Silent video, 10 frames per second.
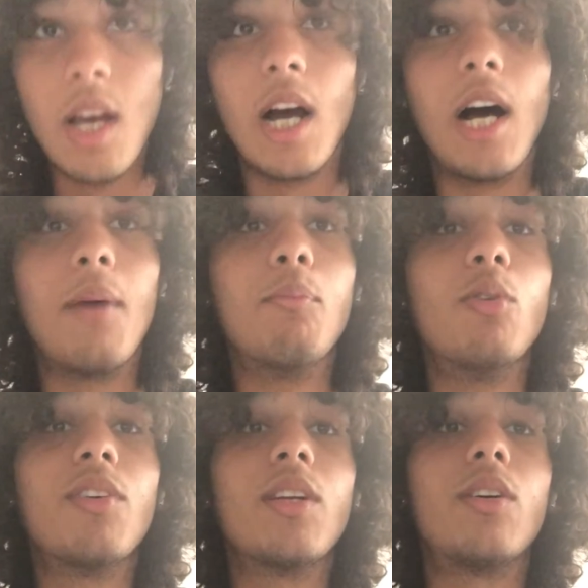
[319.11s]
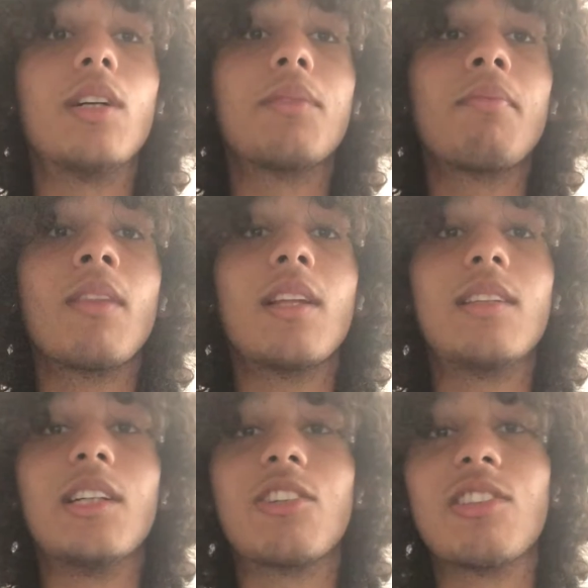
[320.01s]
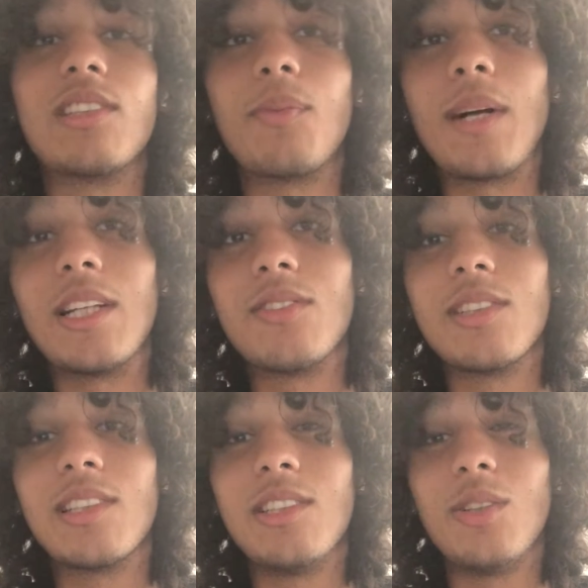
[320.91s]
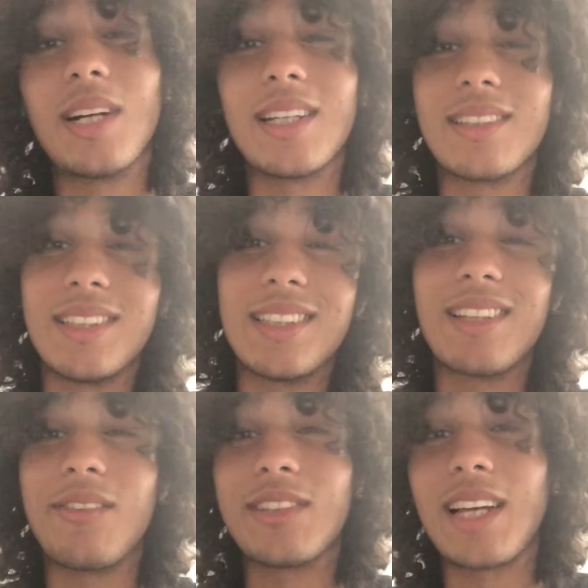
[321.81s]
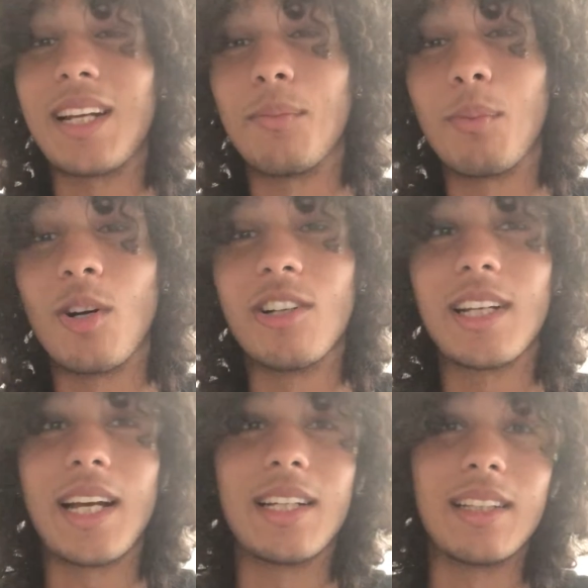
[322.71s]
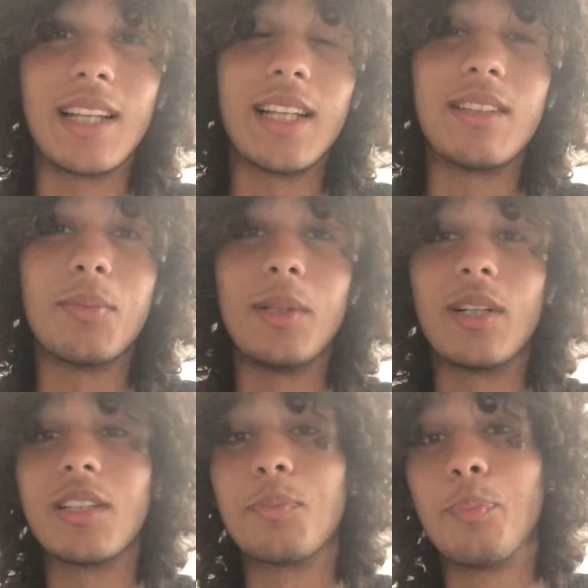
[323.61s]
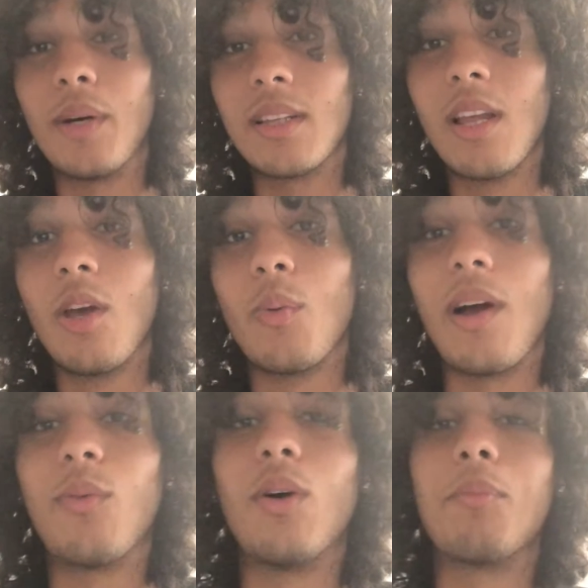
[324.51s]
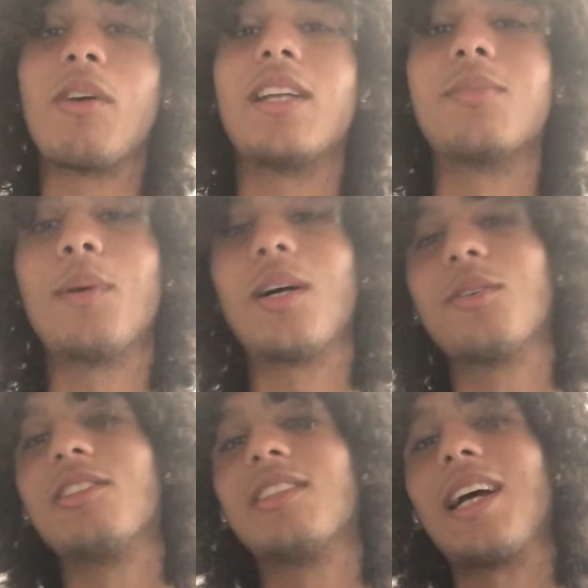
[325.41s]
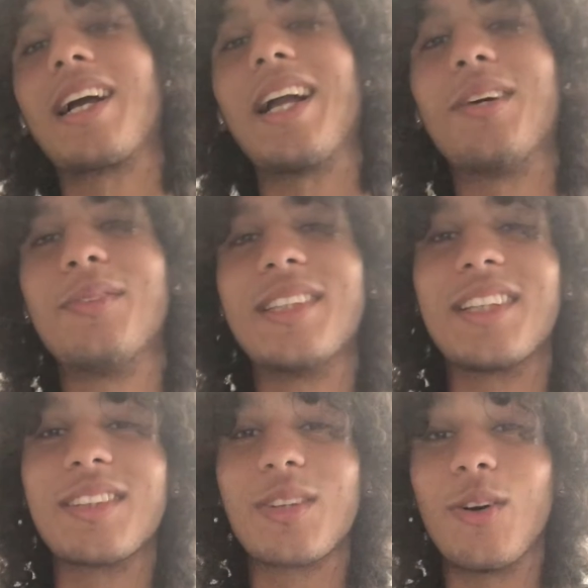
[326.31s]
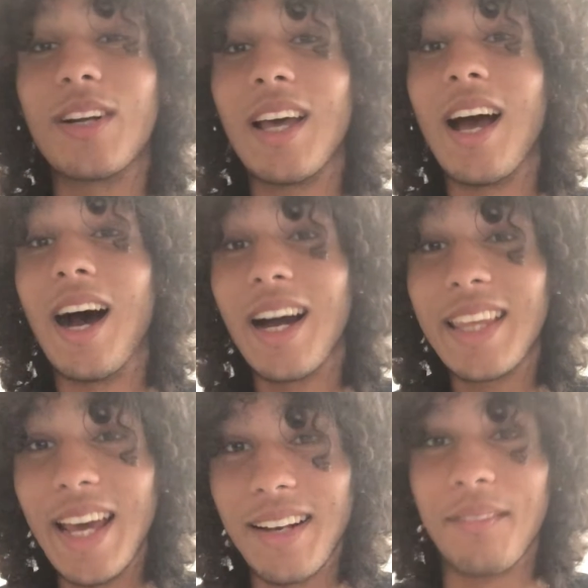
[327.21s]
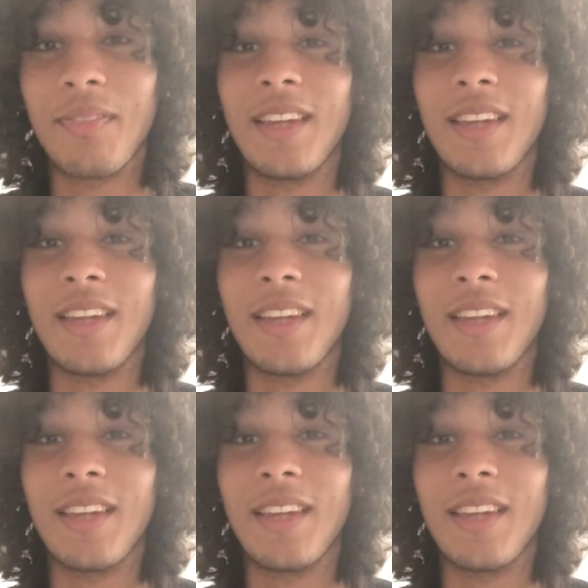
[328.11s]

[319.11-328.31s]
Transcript: Moving on to Crystal Palace versus Newcastle. This game was kind of boring, kind of dead, to be honest. But we have one bright spark, which is that Callum Wilson scored again.